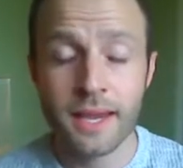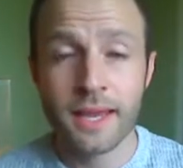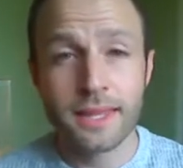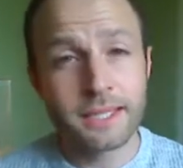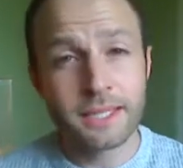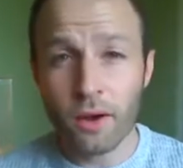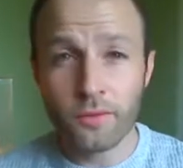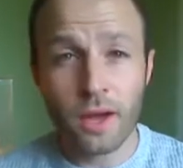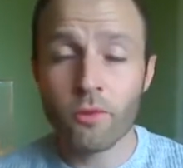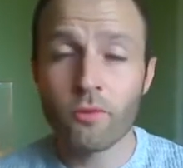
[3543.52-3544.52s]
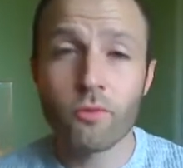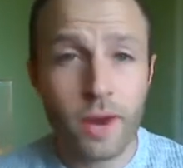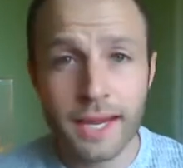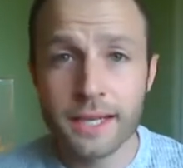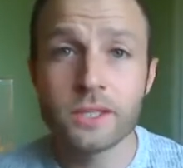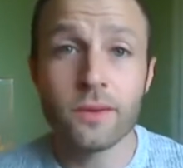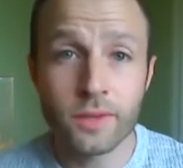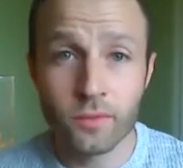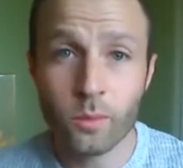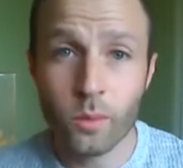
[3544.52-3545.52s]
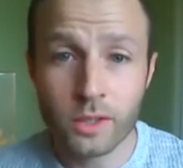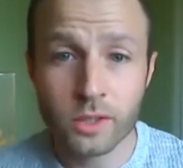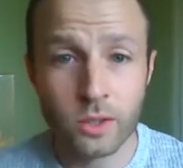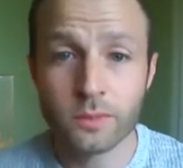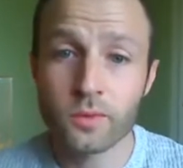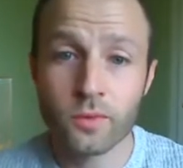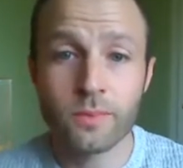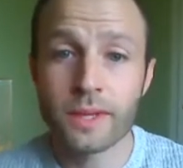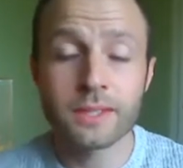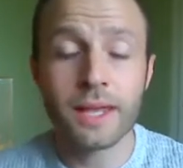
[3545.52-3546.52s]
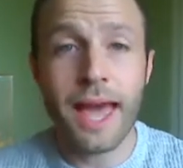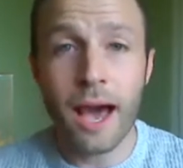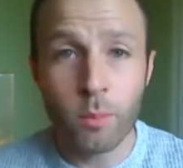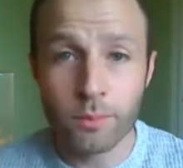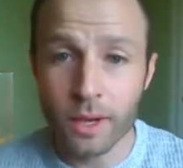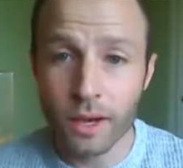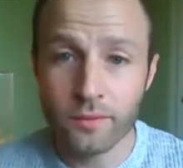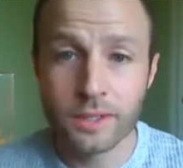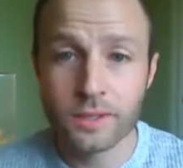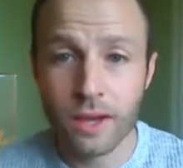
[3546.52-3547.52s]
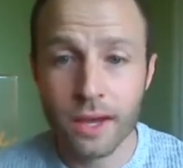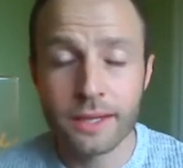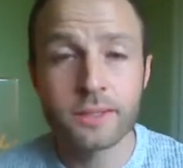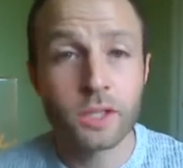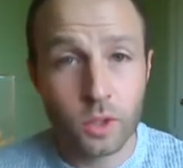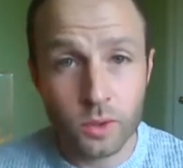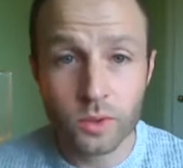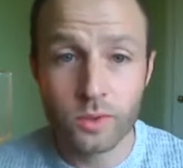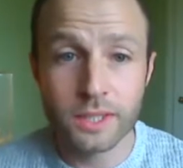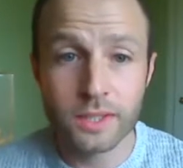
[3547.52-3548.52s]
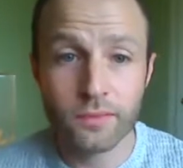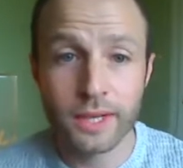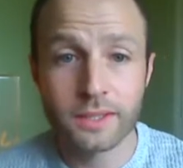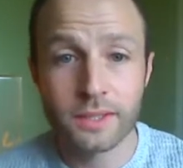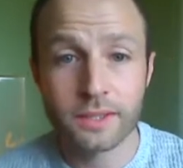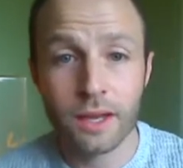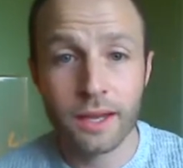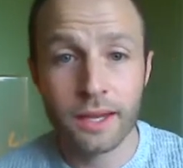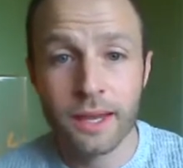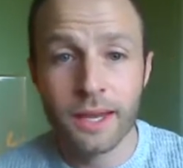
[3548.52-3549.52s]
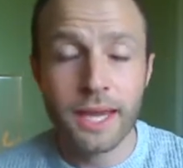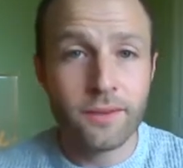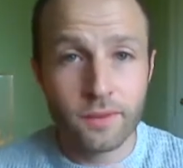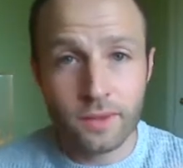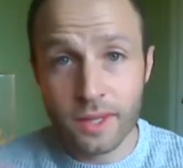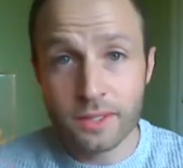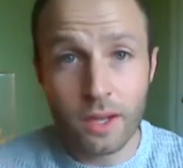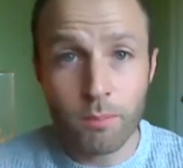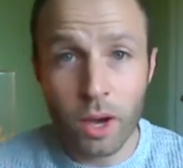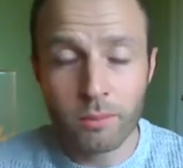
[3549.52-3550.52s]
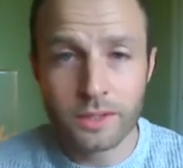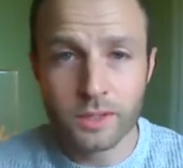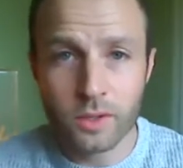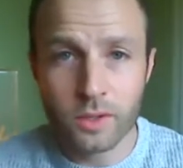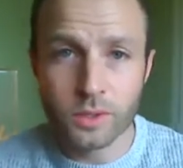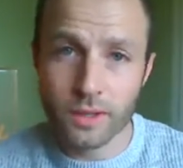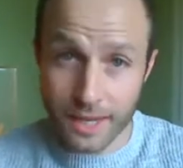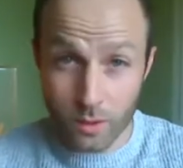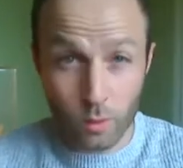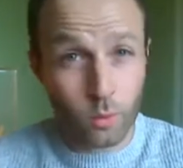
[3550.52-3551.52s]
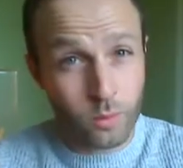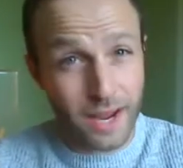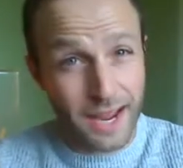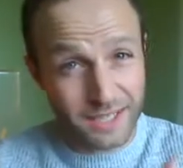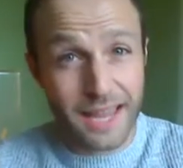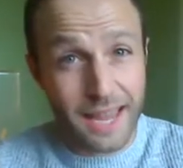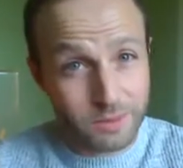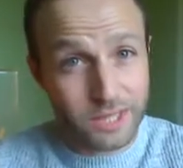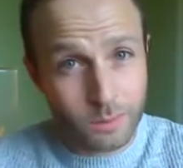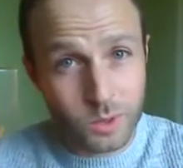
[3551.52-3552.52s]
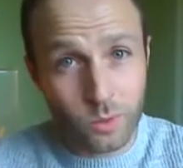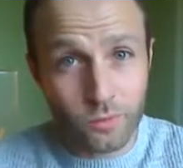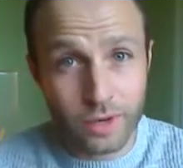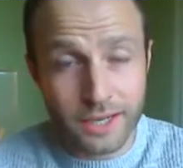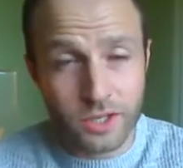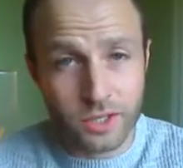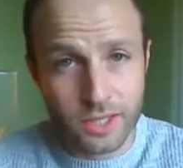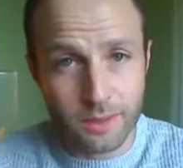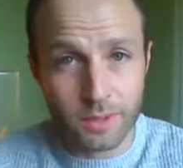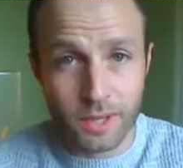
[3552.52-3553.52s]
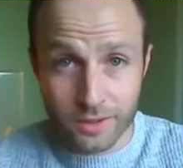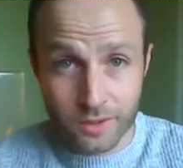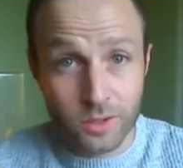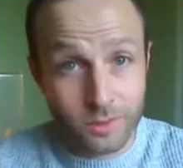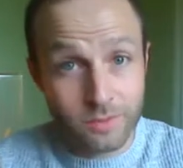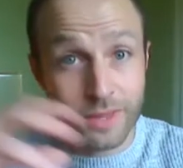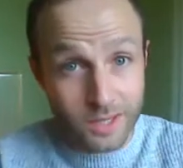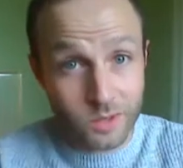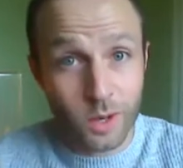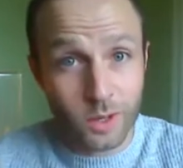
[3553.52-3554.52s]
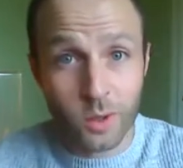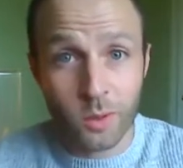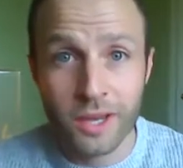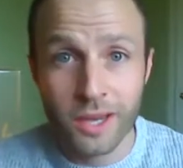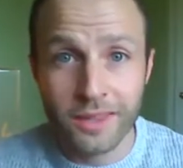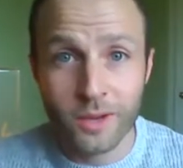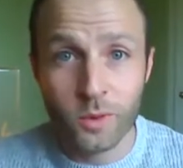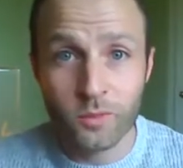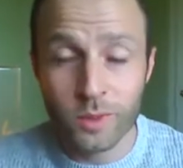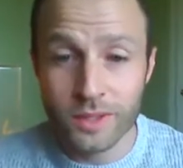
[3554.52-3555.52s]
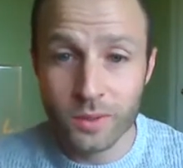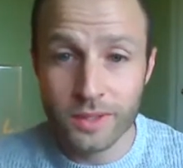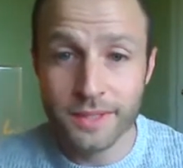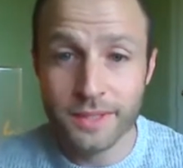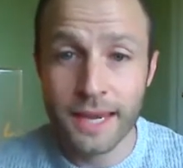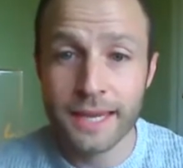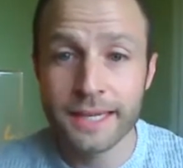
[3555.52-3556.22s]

These cover a range of different workshops, from things like album cover design to user interface design, even things like public sculpture. They all actually have some sort of relationship to this workshop that we've been doing today.